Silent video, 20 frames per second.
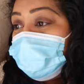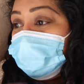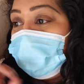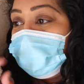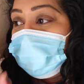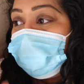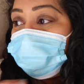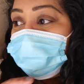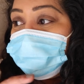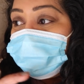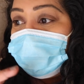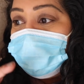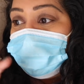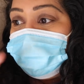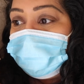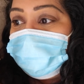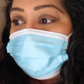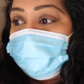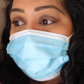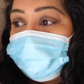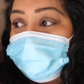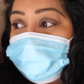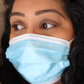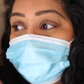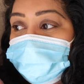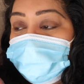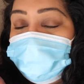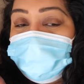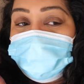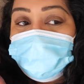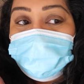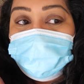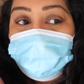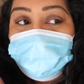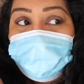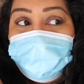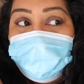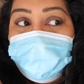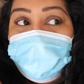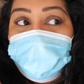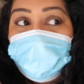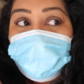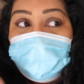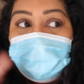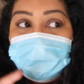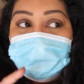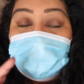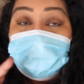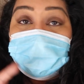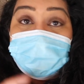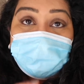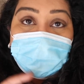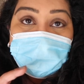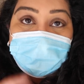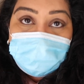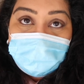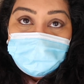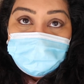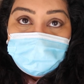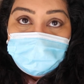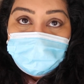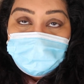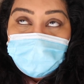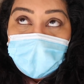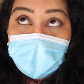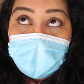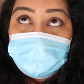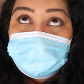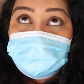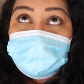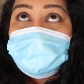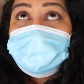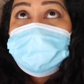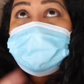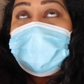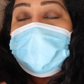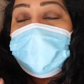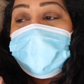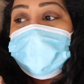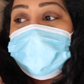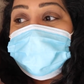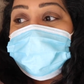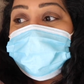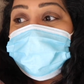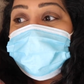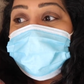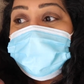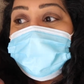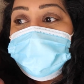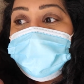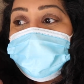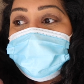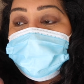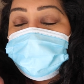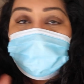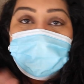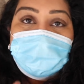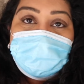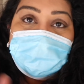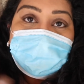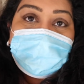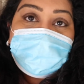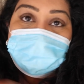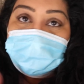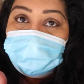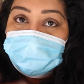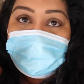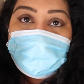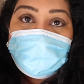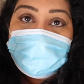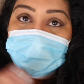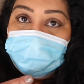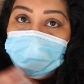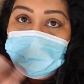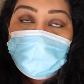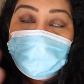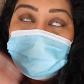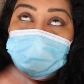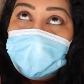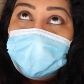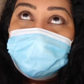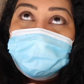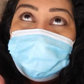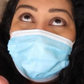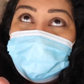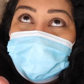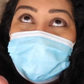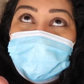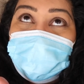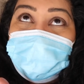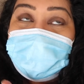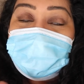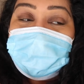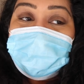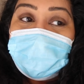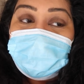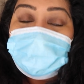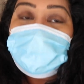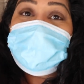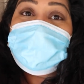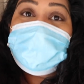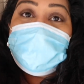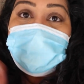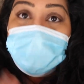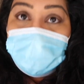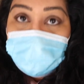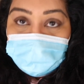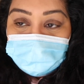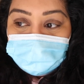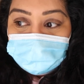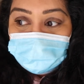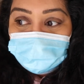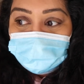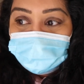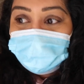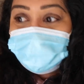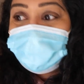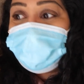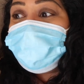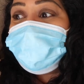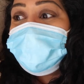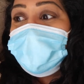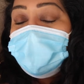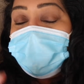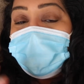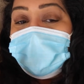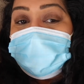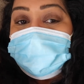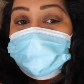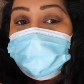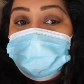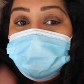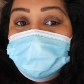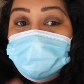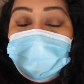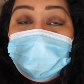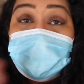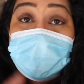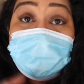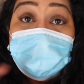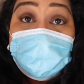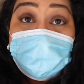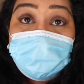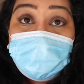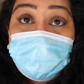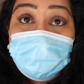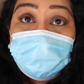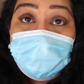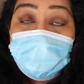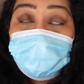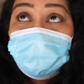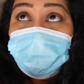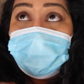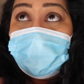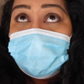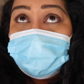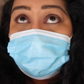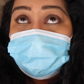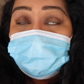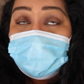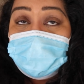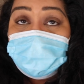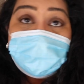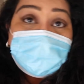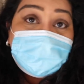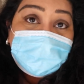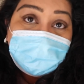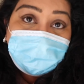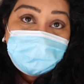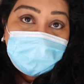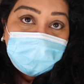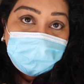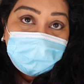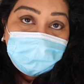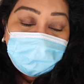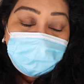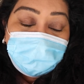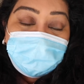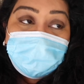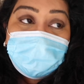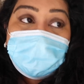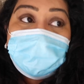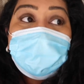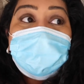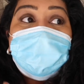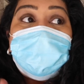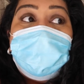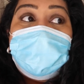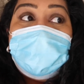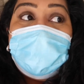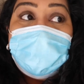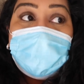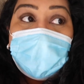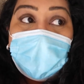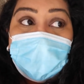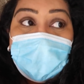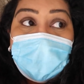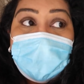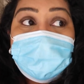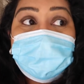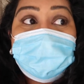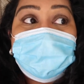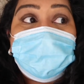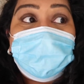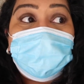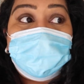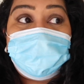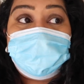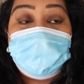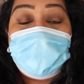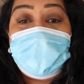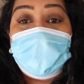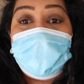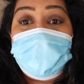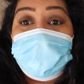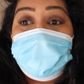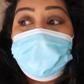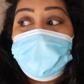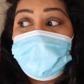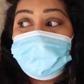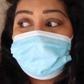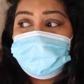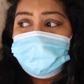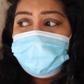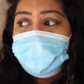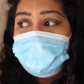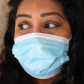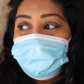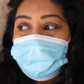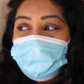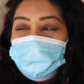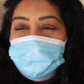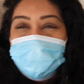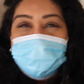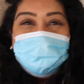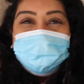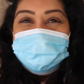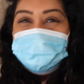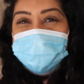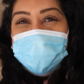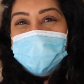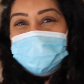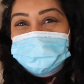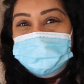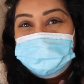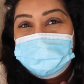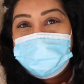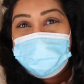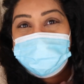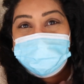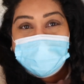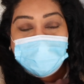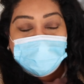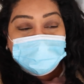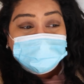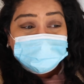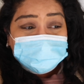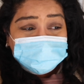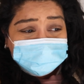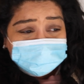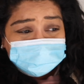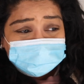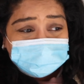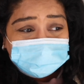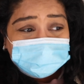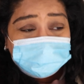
And also because we need to get rid of our chimney breasts and do the stuff like knock out the wall that touches the party wall. So as soon as we get the green light from the next door neighbour's surveyor, we can go ahead with that. And so that's all kind of dependent on them.